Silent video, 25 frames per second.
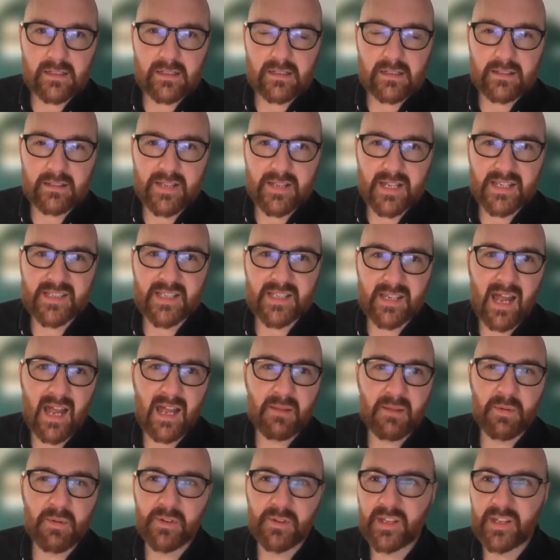this
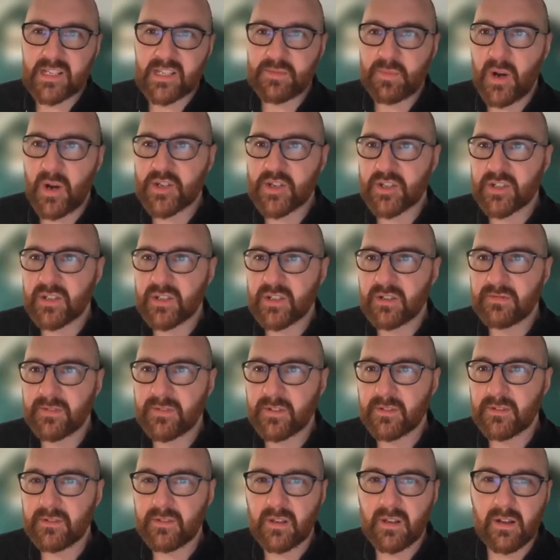enables expression
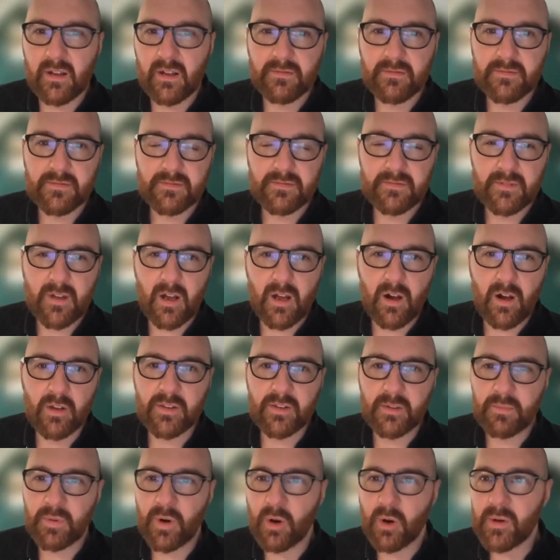of all
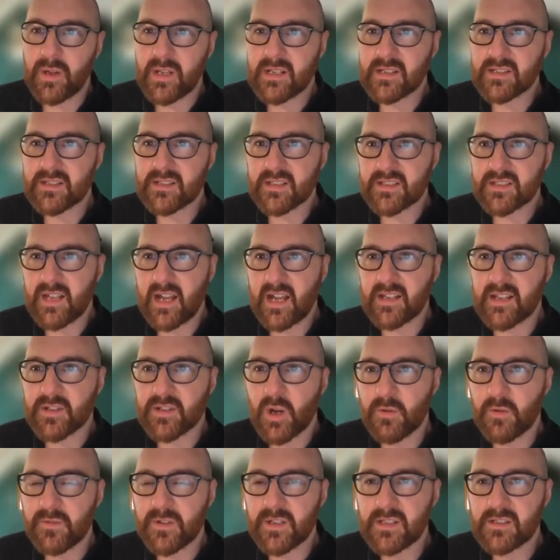the proteins that
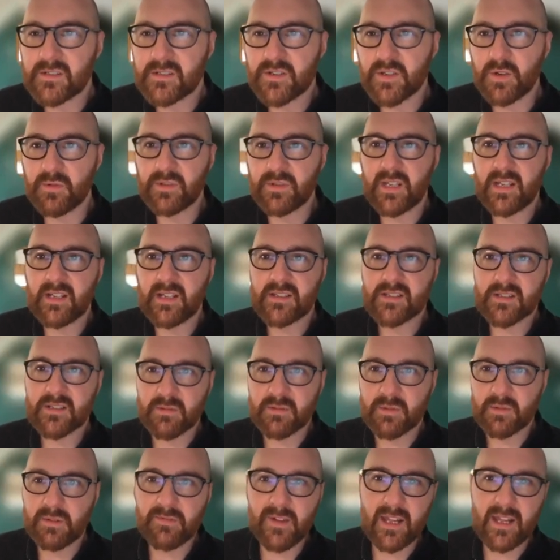SARS-CoV-2 needs to
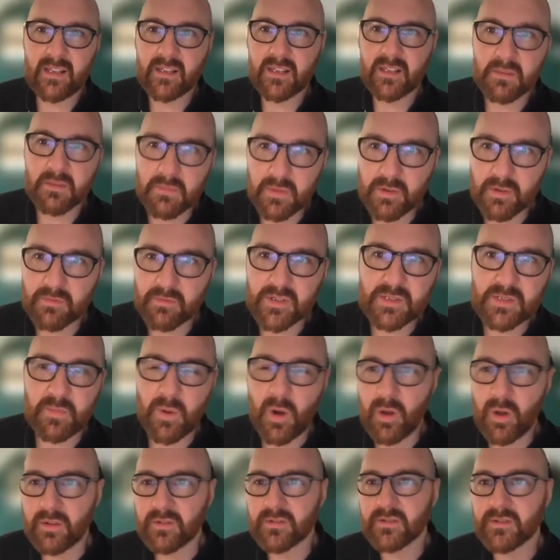evade the immune
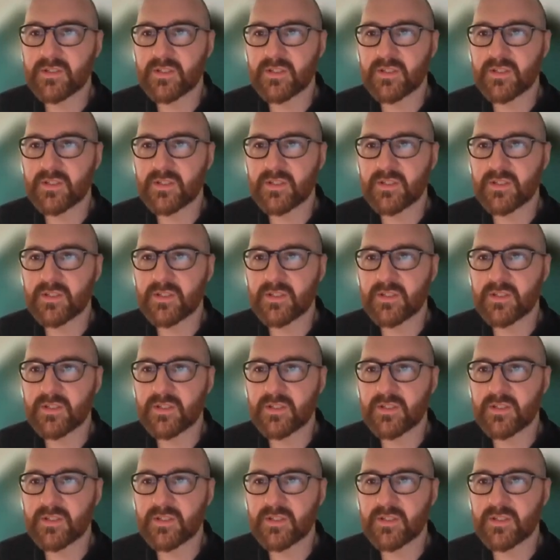response,